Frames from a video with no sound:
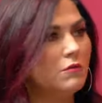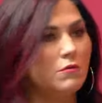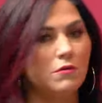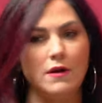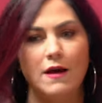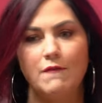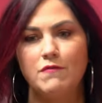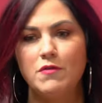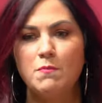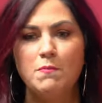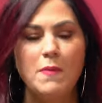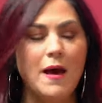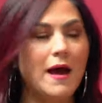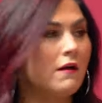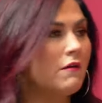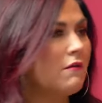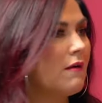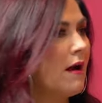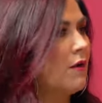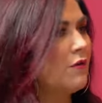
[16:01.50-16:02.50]
you don't have the
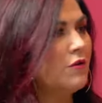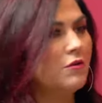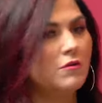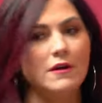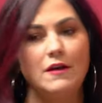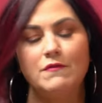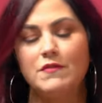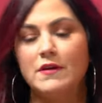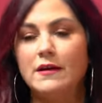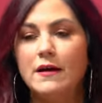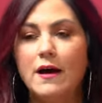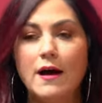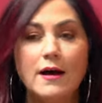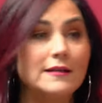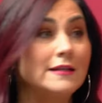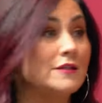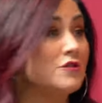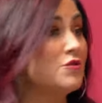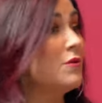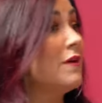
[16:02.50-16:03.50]
background, you don't have the
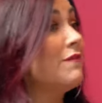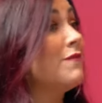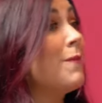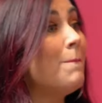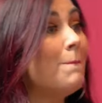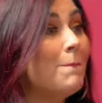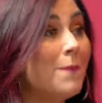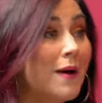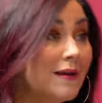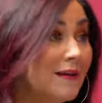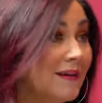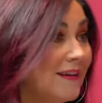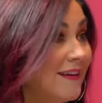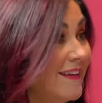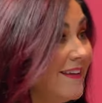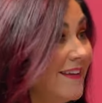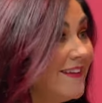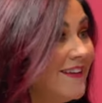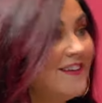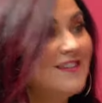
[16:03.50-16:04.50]
context, you don't have the
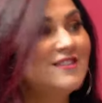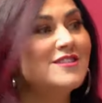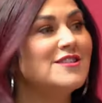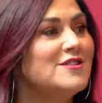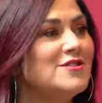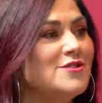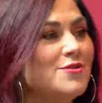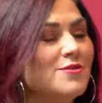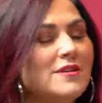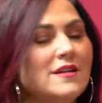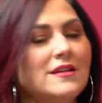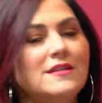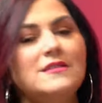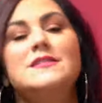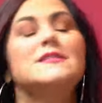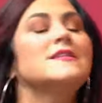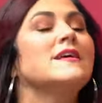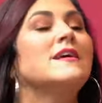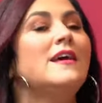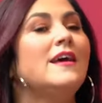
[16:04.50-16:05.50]
money yeah. to do
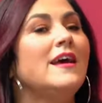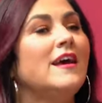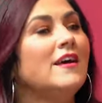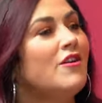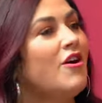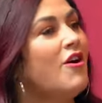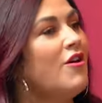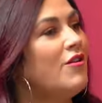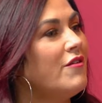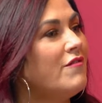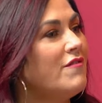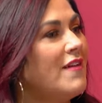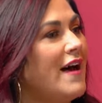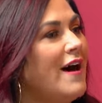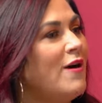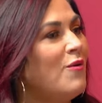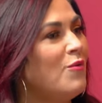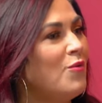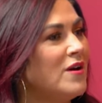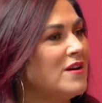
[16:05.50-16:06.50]
this. And all of
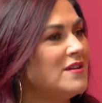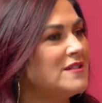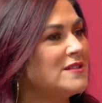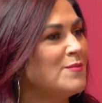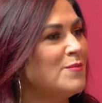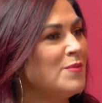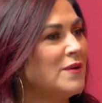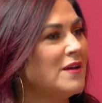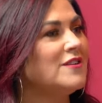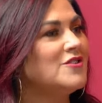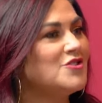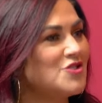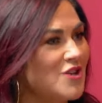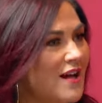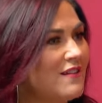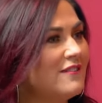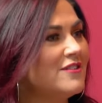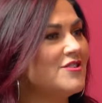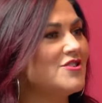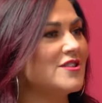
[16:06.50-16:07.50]
that was a bit
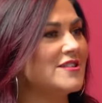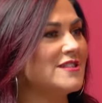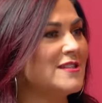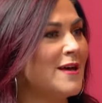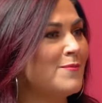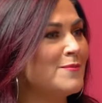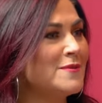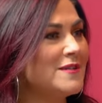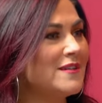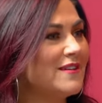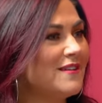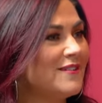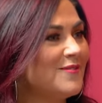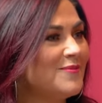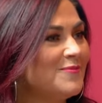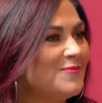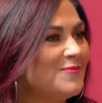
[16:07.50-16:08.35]
challenge accepted.